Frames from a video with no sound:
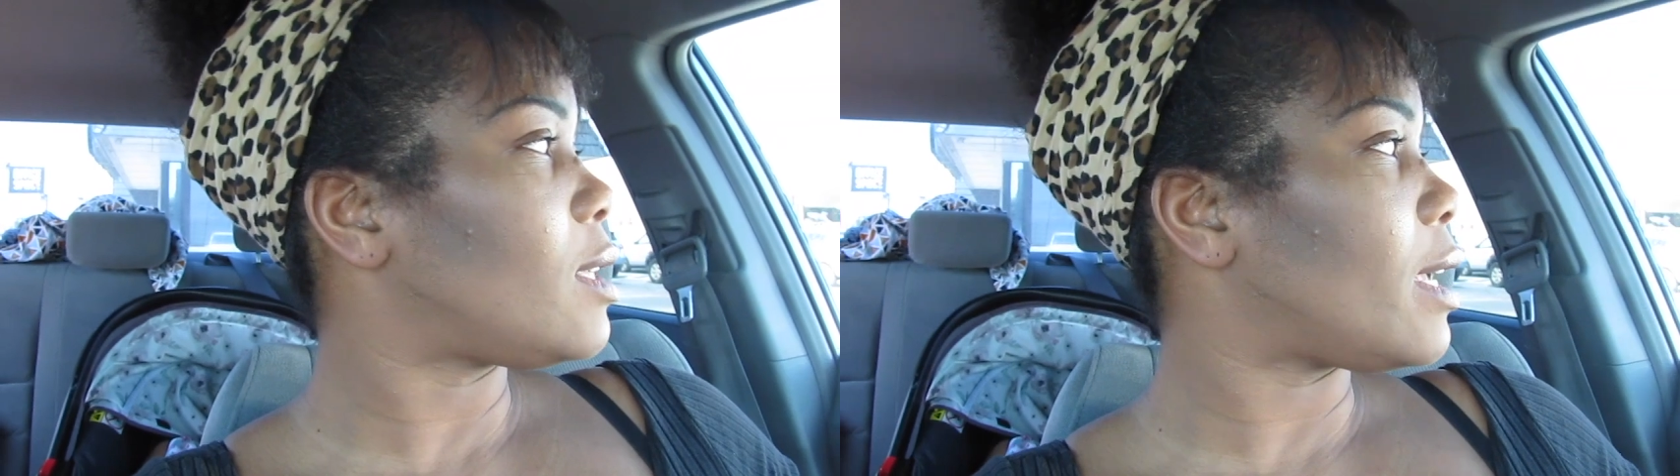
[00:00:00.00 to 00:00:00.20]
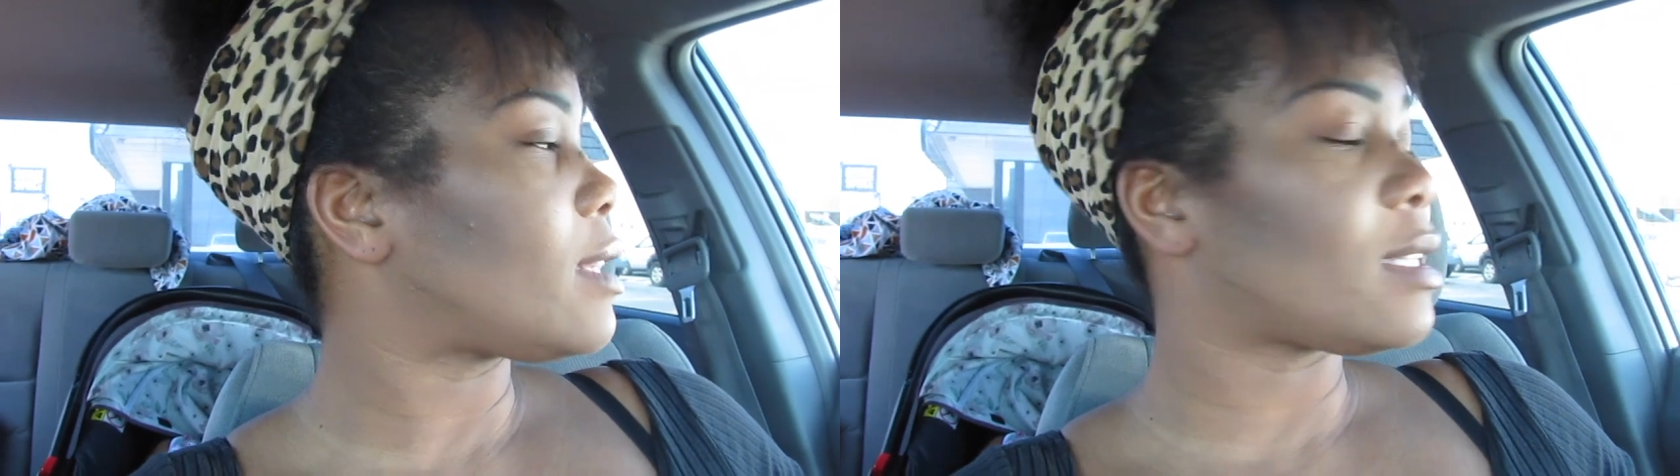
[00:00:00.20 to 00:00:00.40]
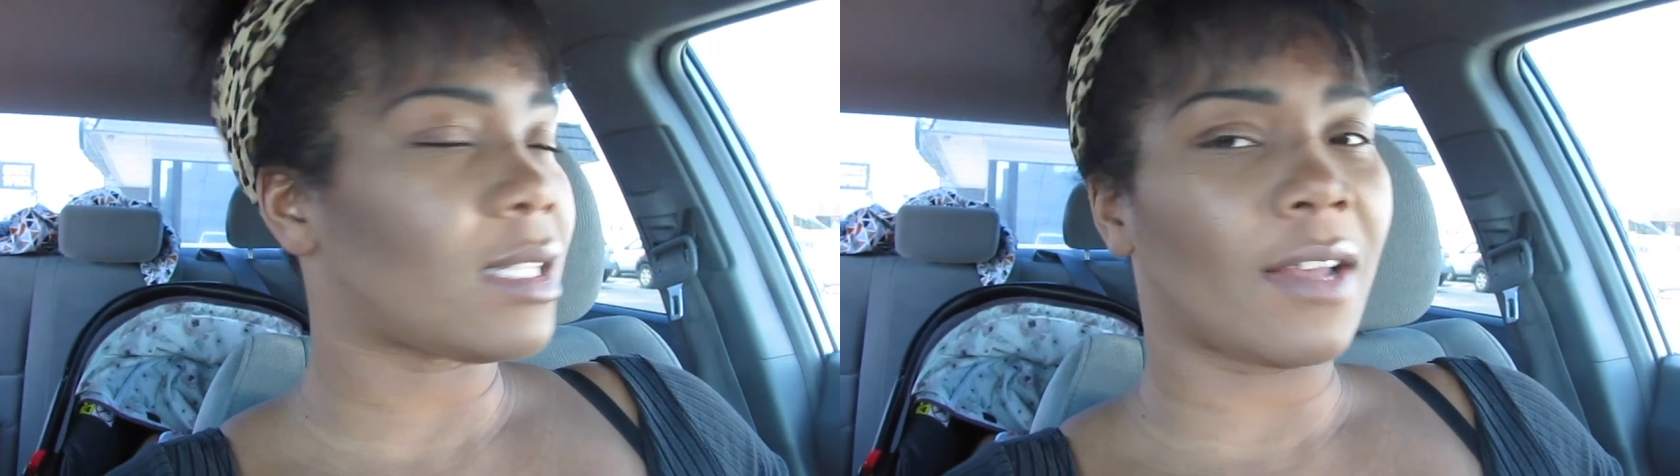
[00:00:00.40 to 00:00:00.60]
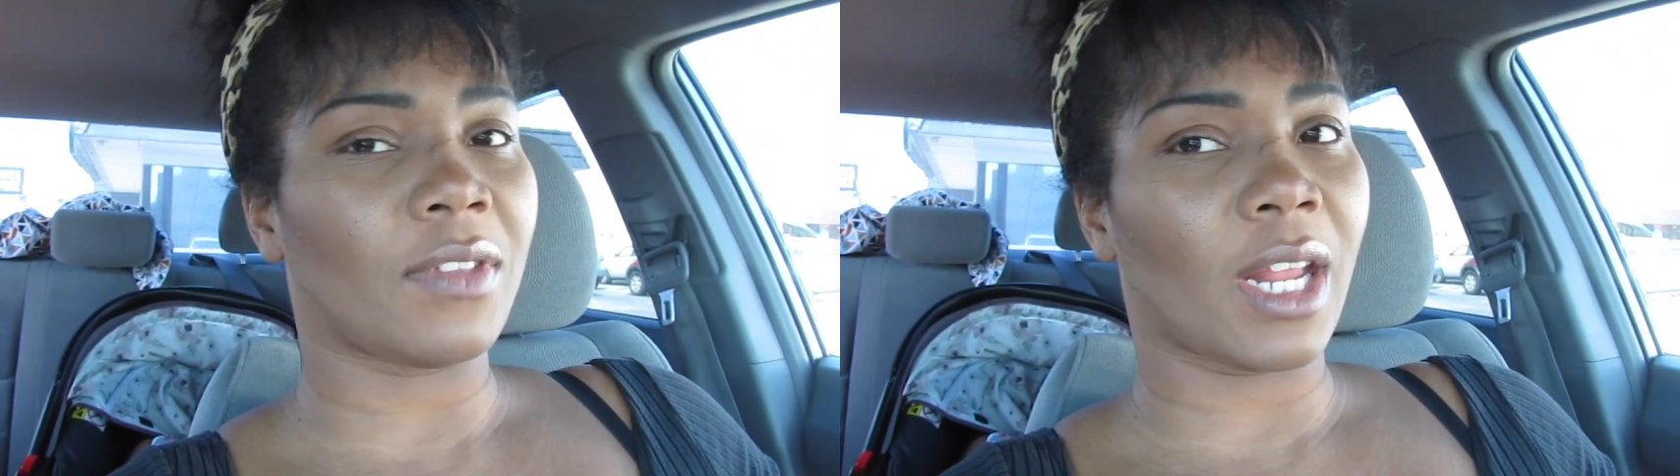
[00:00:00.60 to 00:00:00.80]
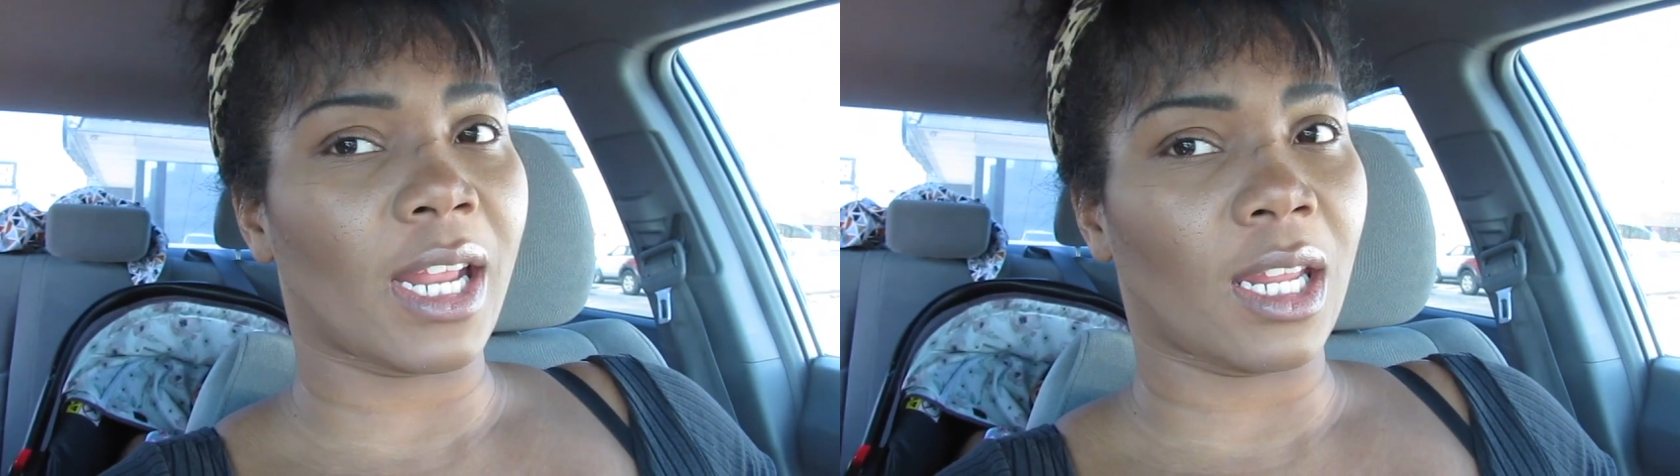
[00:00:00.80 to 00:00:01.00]
get the stuff
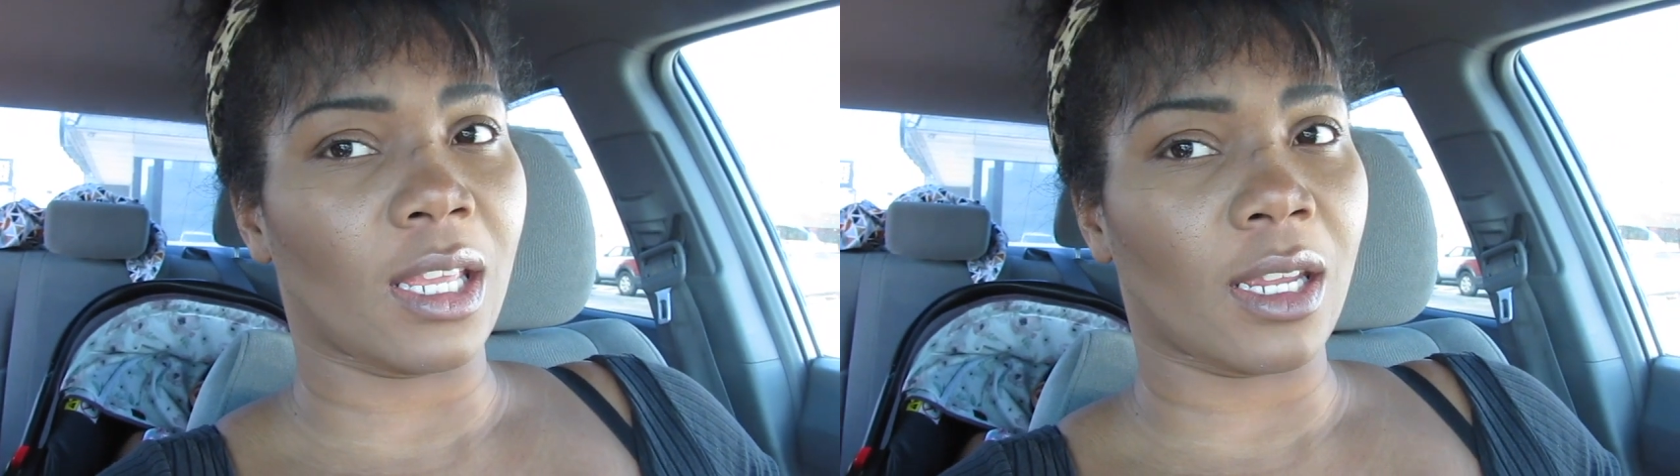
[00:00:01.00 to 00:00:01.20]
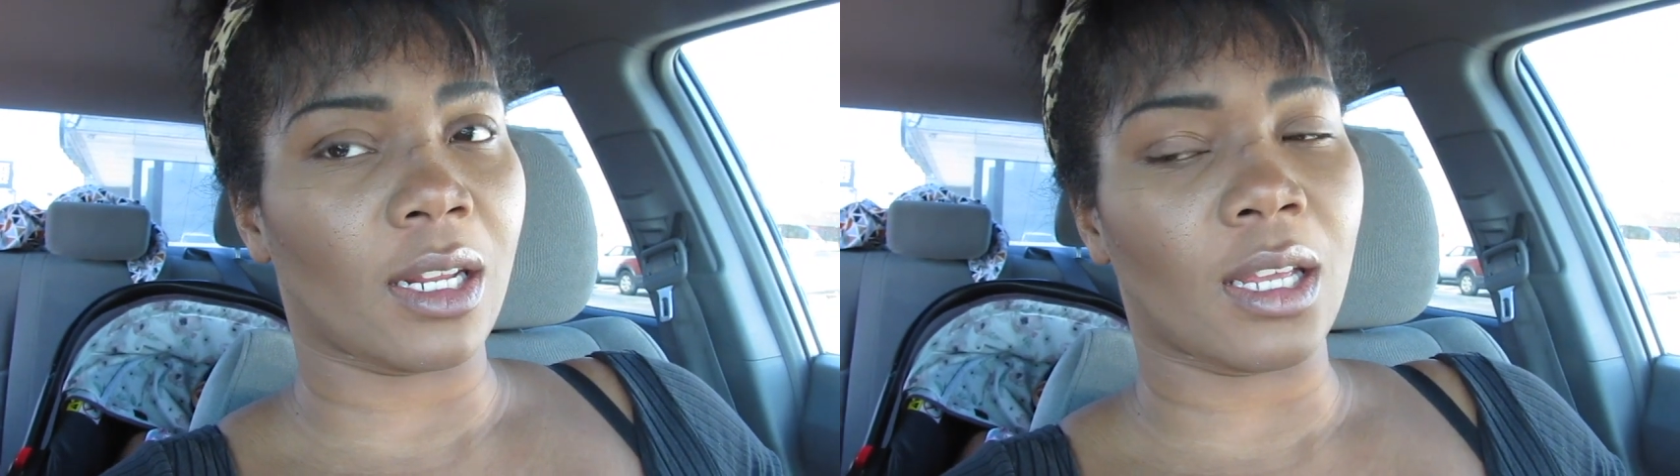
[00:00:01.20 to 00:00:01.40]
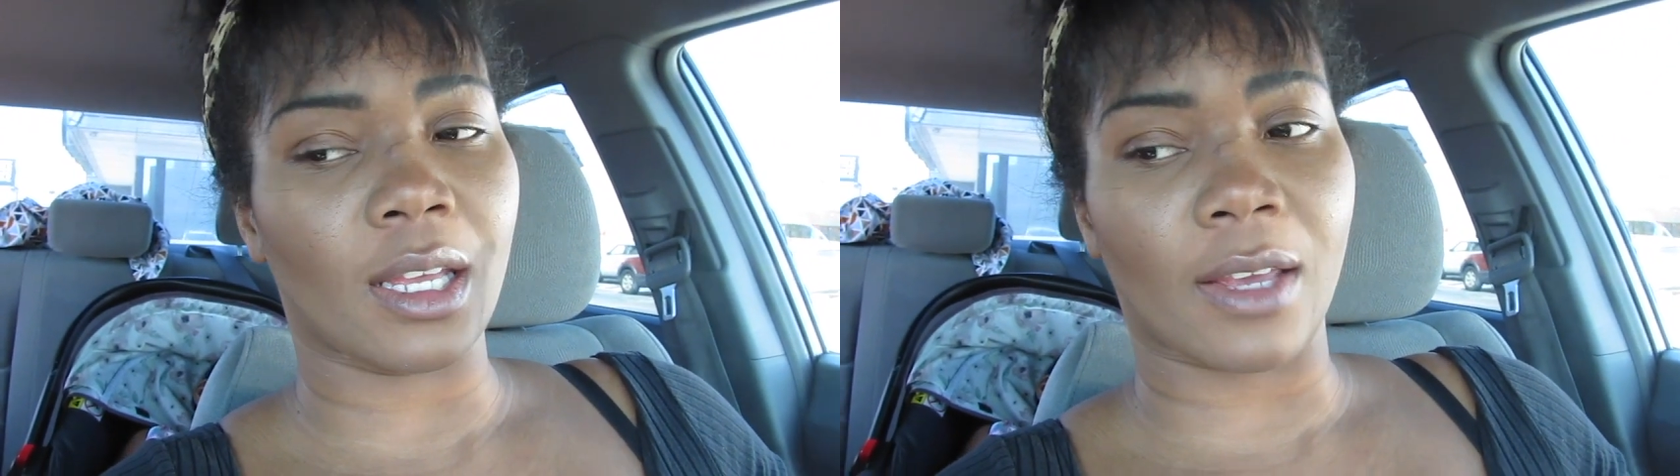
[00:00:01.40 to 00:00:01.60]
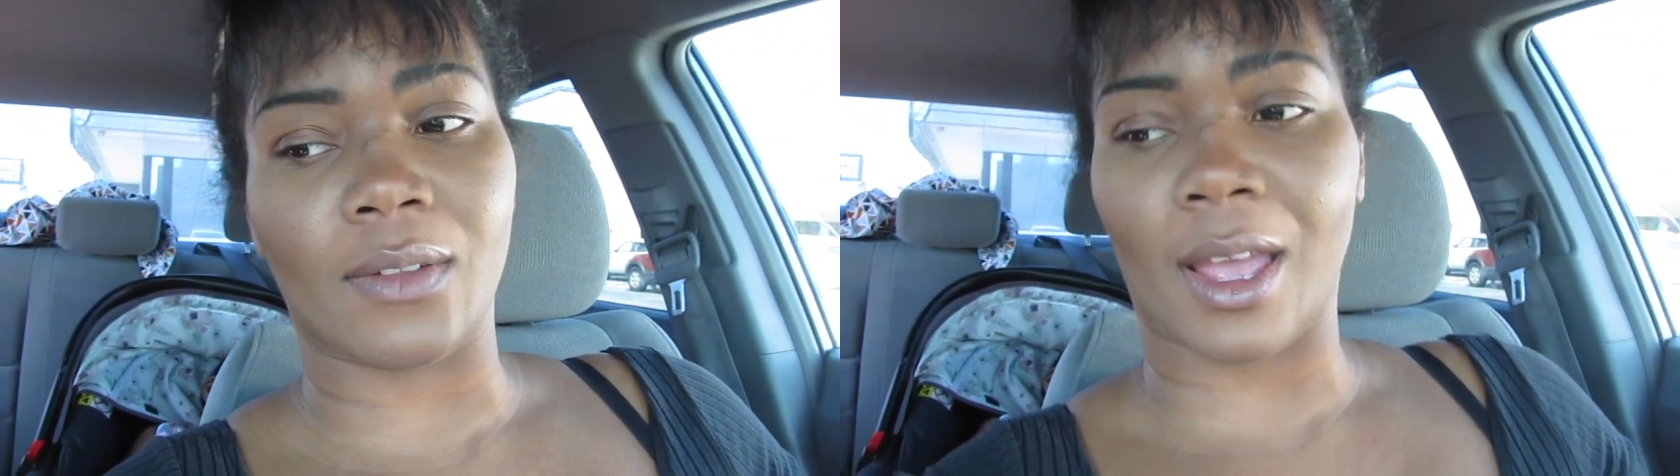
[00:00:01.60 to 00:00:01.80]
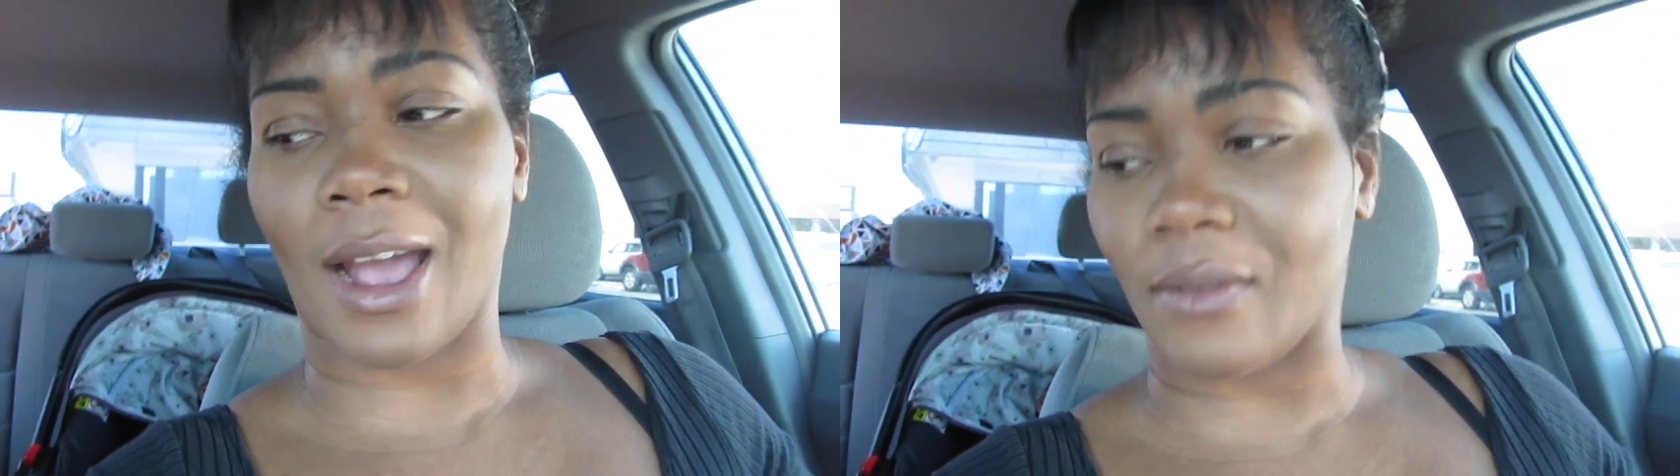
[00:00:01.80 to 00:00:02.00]
that I need if
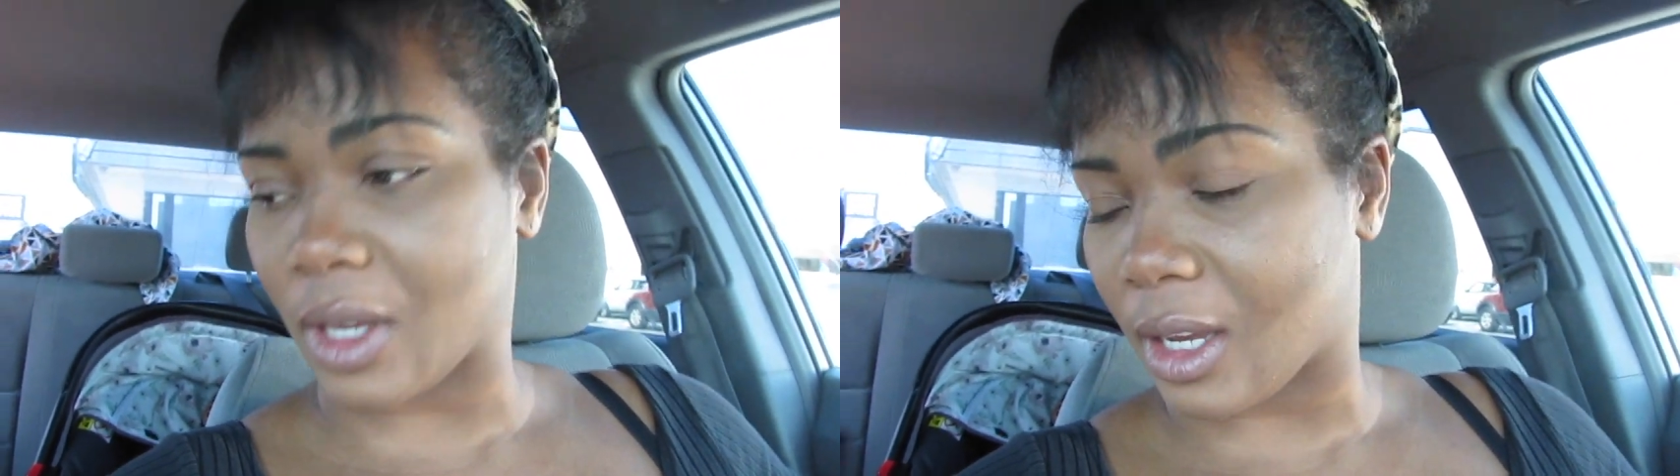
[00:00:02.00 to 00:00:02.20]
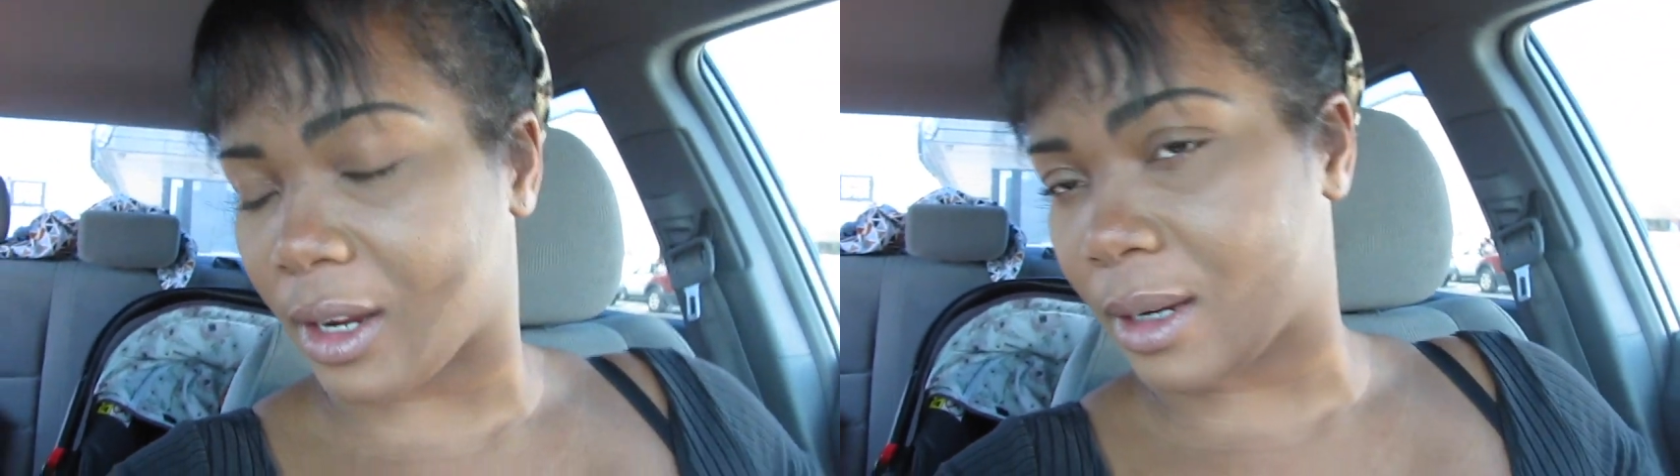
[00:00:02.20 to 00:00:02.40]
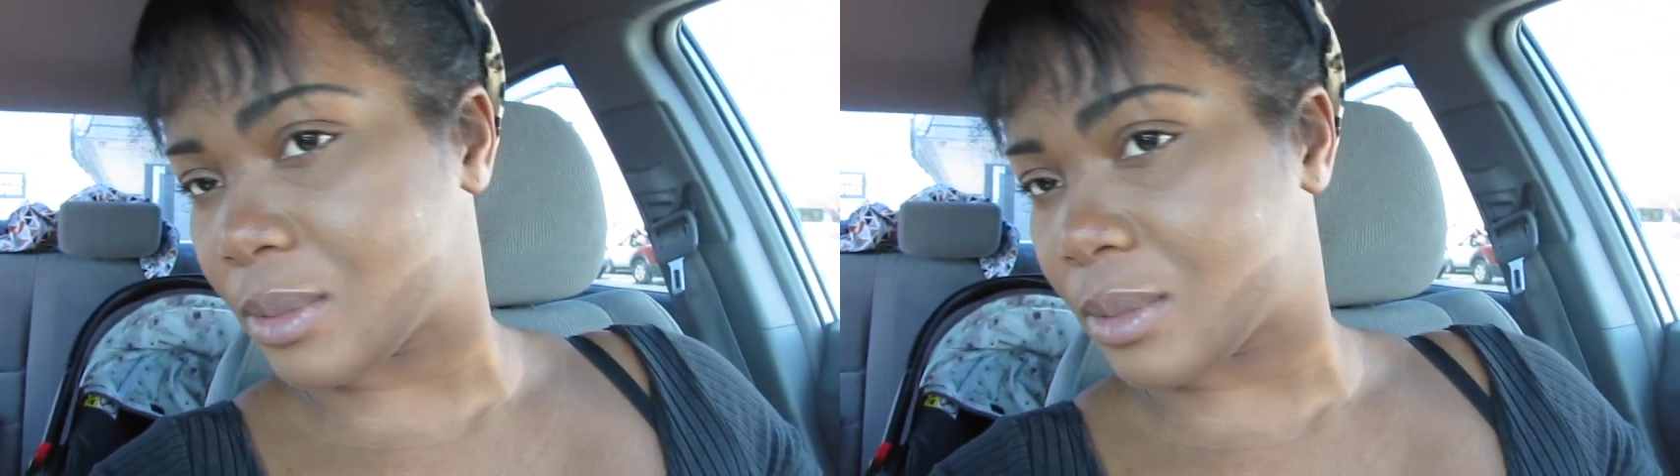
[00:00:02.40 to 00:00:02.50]
they have it here.